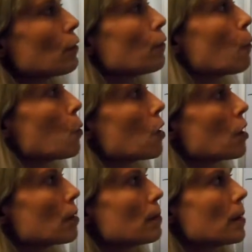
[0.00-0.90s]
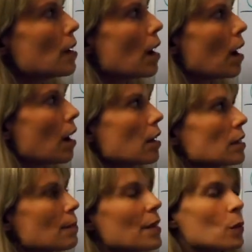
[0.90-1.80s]
form
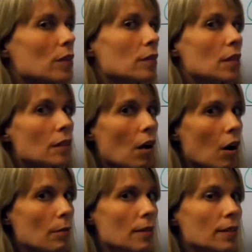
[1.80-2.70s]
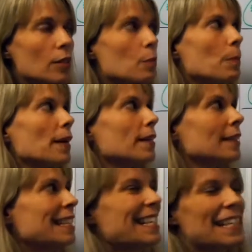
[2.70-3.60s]
something with 6 carbons, but
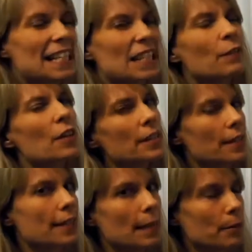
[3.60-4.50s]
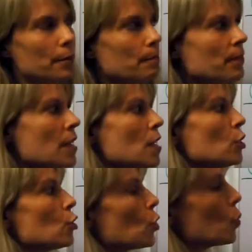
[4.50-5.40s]
it's very unstable. So